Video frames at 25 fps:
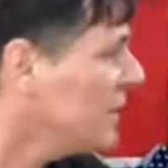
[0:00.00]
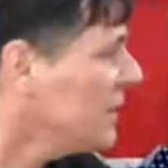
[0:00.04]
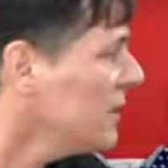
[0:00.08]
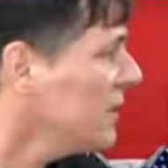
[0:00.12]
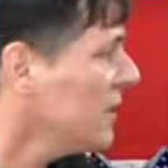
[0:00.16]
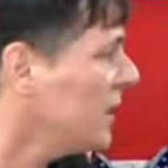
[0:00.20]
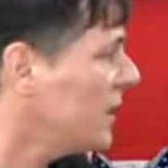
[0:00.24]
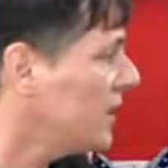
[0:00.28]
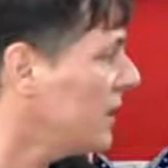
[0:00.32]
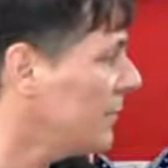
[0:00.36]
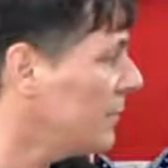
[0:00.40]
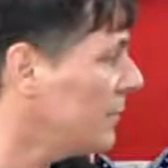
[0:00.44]

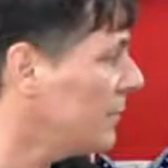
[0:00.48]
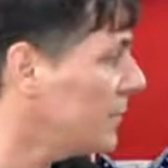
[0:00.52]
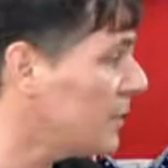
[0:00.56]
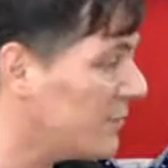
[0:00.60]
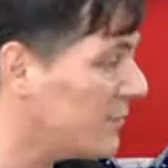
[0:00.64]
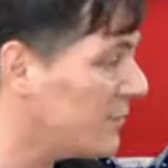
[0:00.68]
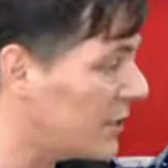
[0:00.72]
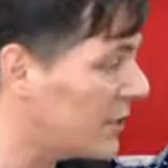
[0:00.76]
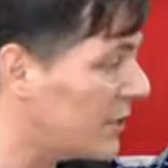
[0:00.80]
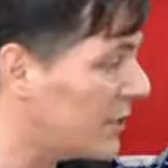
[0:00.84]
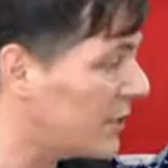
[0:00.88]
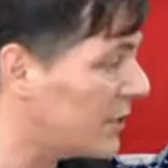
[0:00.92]
I'm a
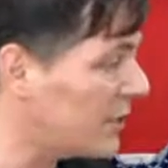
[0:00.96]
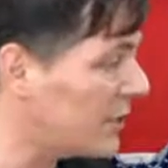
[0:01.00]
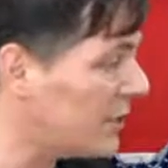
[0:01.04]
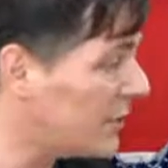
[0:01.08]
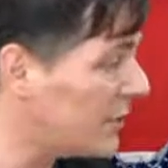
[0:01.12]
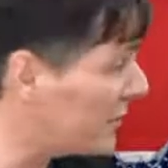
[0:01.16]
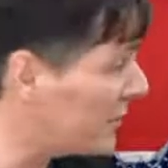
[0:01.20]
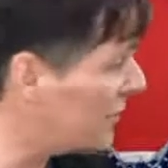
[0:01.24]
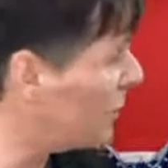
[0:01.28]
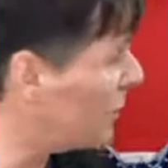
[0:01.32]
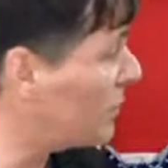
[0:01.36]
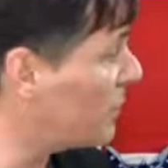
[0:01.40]
very
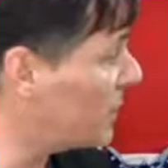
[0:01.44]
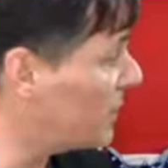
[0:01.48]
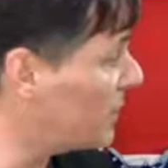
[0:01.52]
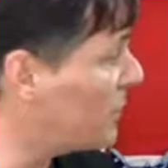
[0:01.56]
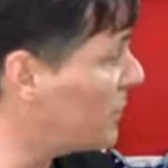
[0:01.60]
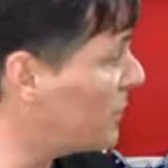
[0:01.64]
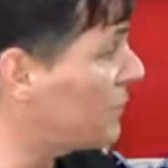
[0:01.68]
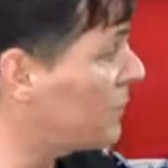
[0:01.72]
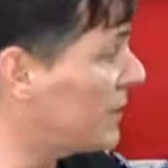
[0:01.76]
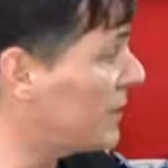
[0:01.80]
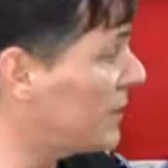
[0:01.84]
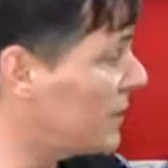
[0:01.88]

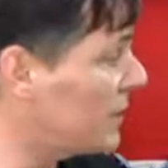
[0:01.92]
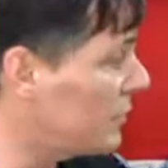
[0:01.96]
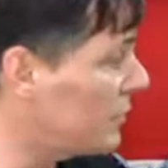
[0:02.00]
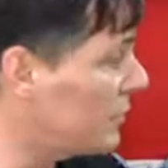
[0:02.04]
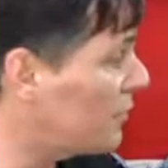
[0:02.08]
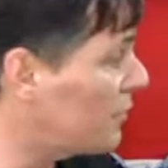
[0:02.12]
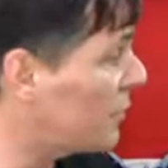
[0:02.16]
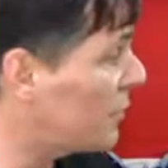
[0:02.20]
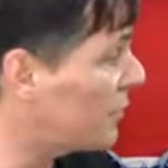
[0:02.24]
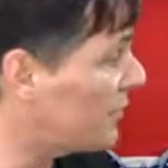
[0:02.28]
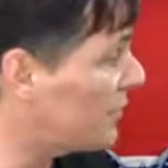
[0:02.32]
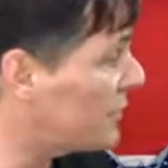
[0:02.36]
independent-minded
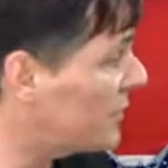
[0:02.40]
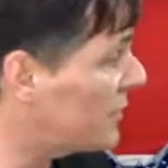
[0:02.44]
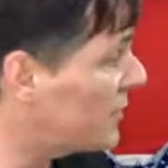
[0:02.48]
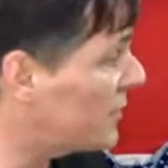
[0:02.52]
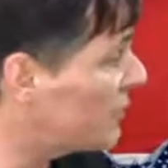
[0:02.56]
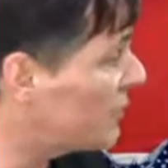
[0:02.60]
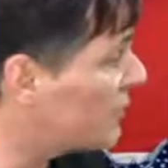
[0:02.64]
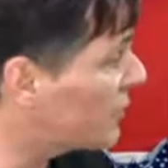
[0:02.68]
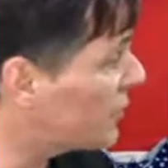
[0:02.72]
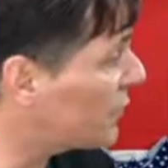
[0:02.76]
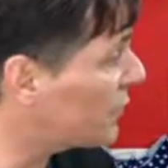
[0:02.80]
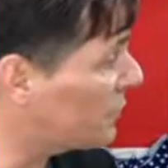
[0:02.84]
person
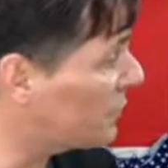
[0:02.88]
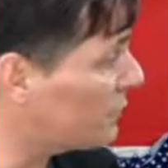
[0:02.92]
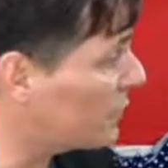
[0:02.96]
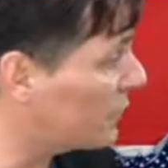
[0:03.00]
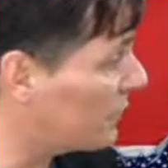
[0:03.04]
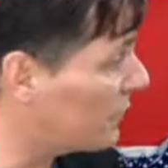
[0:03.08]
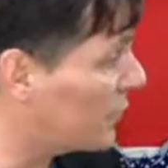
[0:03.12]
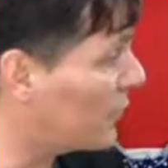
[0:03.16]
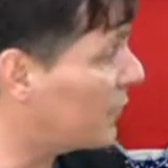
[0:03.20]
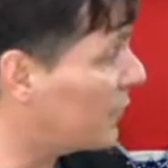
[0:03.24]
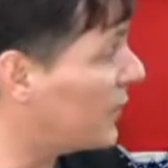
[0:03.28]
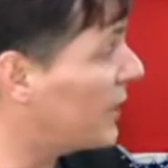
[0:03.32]
in terms
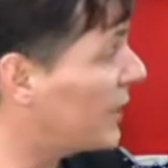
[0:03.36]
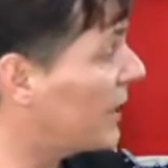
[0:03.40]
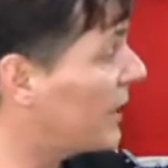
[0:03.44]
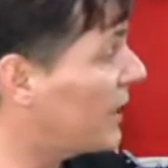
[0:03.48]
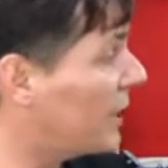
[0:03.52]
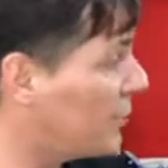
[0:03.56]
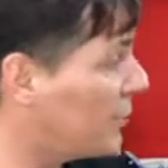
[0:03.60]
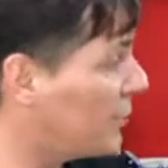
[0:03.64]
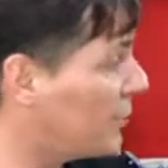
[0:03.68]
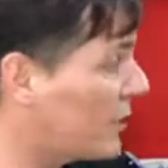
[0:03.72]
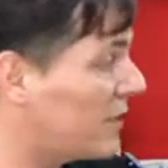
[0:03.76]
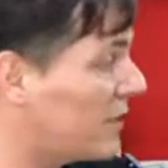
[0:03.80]
of the way I
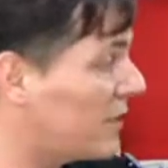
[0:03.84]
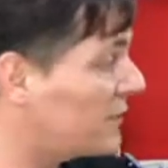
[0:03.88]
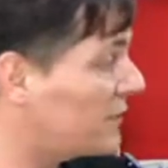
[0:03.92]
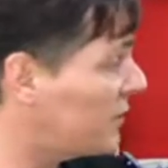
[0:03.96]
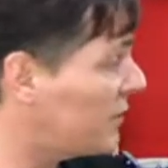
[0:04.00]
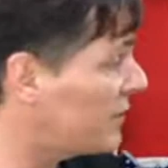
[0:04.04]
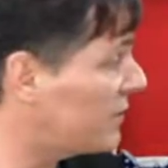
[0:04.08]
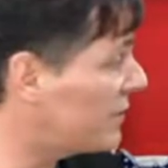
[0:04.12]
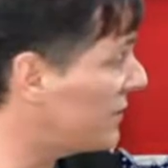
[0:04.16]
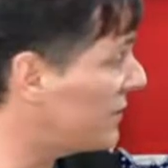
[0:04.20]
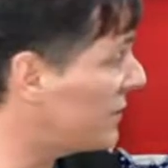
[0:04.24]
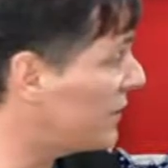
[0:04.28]

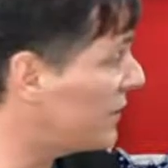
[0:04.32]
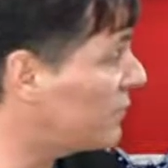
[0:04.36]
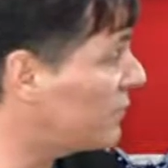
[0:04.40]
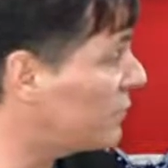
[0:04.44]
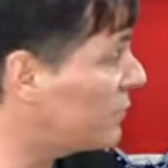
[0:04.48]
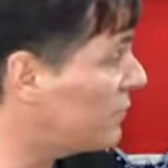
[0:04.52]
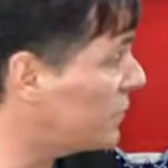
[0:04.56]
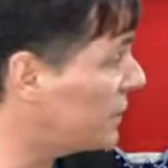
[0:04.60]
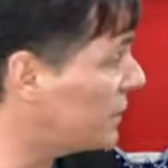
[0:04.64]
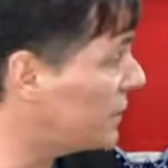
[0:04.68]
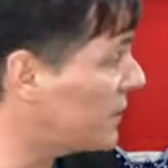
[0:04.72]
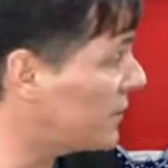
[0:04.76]
process things,
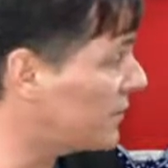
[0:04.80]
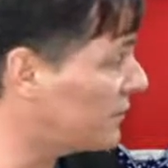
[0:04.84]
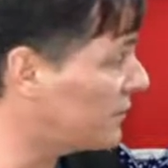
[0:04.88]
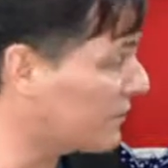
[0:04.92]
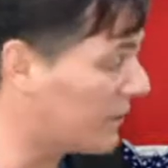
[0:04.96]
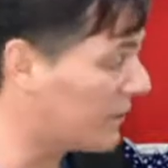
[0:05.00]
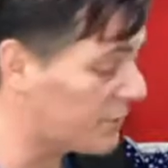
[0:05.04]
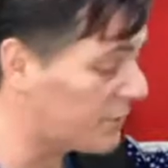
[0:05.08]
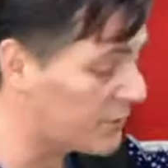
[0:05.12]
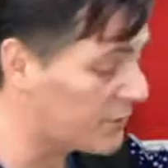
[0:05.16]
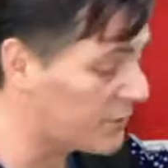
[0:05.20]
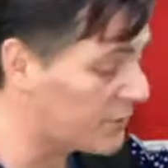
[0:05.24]
because
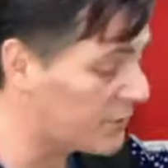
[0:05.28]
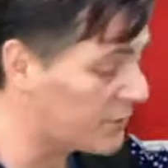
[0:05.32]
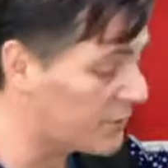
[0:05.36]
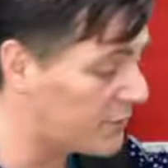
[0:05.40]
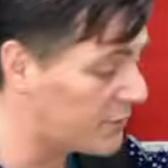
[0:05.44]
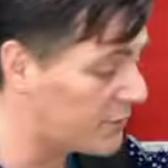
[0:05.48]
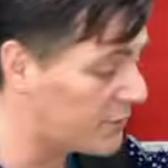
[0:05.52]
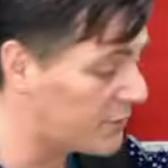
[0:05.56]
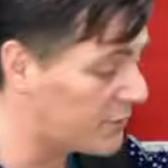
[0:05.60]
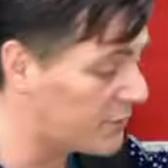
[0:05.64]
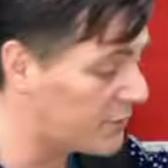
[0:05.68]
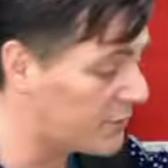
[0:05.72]
I've come
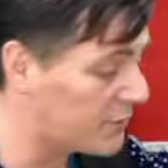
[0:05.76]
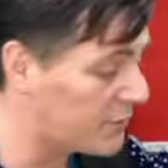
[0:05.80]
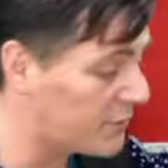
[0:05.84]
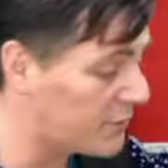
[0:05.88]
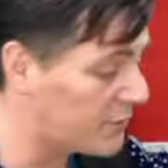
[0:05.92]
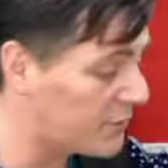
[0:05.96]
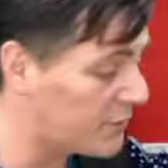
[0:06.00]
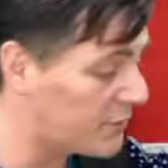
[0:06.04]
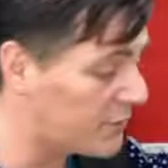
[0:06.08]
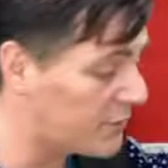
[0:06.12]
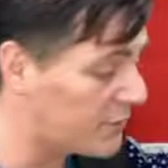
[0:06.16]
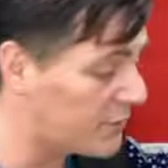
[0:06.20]
to
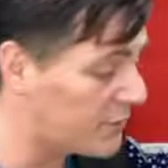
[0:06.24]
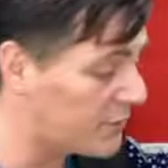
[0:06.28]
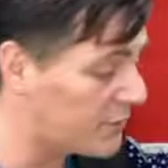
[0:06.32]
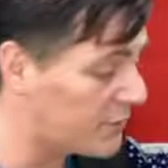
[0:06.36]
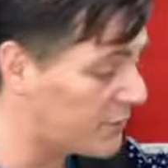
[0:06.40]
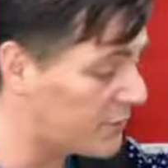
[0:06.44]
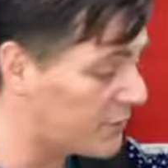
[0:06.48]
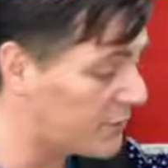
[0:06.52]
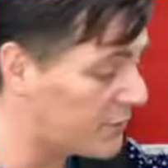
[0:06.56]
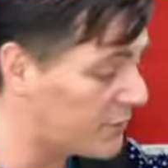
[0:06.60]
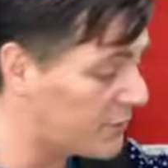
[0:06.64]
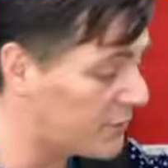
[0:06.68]
conclusions
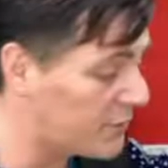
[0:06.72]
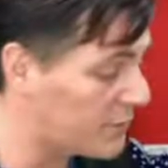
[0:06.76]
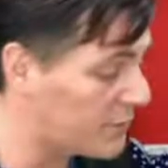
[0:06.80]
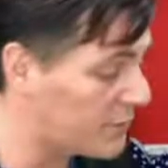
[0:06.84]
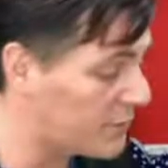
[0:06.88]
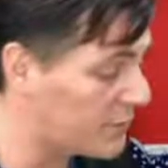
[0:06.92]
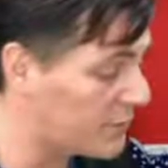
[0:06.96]
based off of